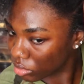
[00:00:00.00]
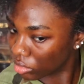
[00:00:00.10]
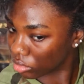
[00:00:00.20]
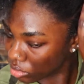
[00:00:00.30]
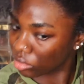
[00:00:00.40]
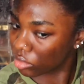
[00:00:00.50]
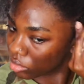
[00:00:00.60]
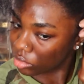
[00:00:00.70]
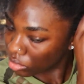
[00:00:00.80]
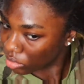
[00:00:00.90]
just
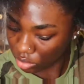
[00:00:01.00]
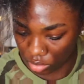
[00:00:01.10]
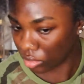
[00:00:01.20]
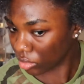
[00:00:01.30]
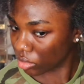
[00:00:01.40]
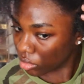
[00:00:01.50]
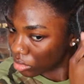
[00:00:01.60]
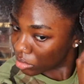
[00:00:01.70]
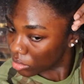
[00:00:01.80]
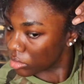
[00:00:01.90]
adding the
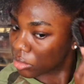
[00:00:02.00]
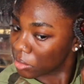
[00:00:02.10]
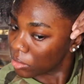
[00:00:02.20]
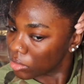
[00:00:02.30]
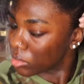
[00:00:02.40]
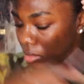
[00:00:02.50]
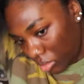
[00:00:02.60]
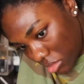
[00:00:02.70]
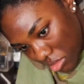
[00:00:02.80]
gel piece by